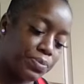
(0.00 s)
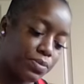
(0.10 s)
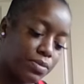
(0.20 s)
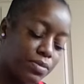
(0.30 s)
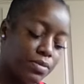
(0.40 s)

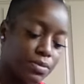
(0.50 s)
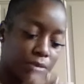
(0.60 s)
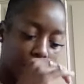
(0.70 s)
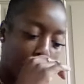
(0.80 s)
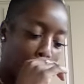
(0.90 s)
Mm,
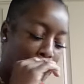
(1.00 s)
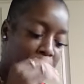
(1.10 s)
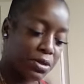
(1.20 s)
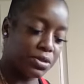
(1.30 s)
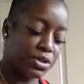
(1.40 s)
my
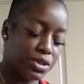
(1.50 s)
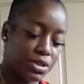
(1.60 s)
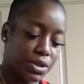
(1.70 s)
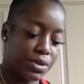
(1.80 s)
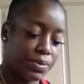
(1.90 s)
nose just
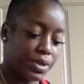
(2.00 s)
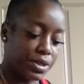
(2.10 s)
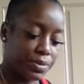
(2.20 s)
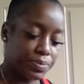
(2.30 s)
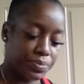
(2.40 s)
started running.